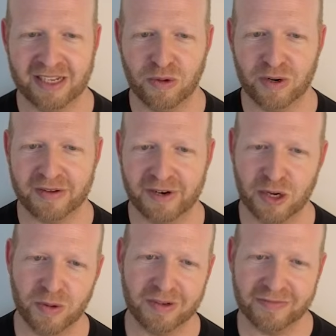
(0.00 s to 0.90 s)
work
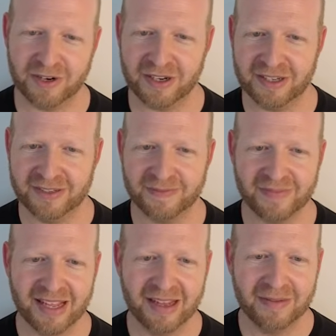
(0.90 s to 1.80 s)
very, very good,
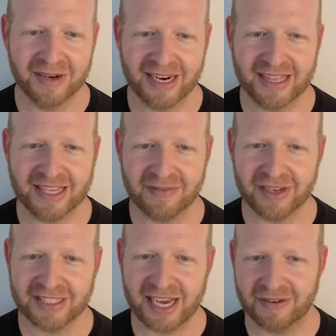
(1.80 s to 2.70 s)
but it's giving
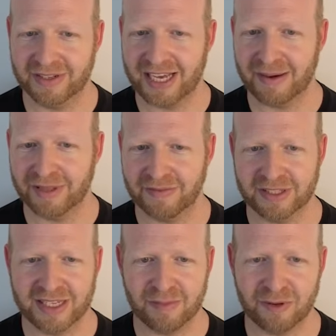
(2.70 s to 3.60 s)
us kind of a top level
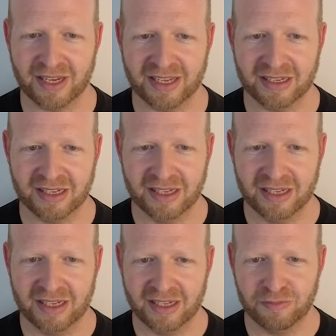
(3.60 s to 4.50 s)
summary,
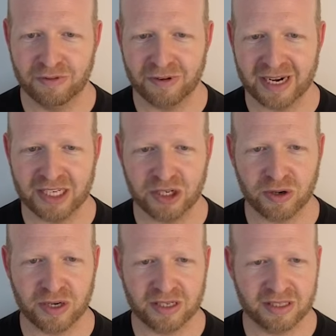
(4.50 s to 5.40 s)
pretty
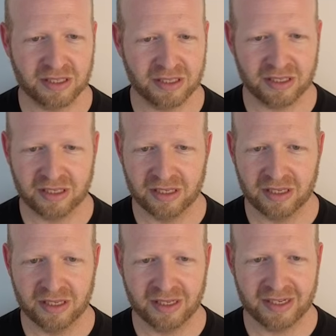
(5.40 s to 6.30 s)
short,
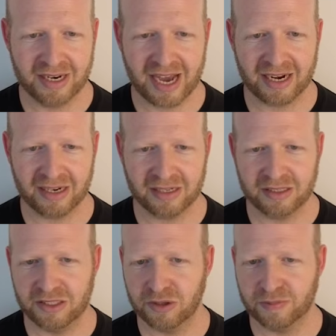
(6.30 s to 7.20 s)
not
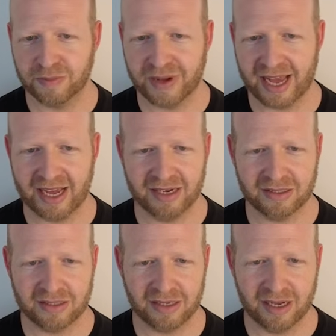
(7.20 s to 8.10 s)
super bad,
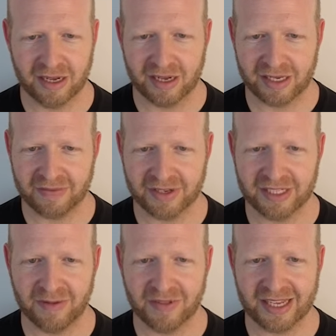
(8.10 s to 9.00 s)
giving us
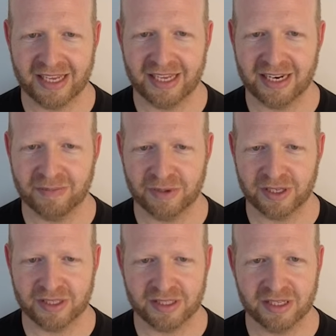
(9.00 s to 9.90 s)
some of the key
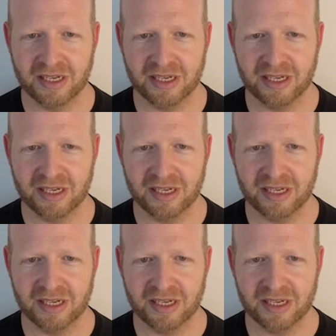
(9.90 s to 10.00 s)
numbers,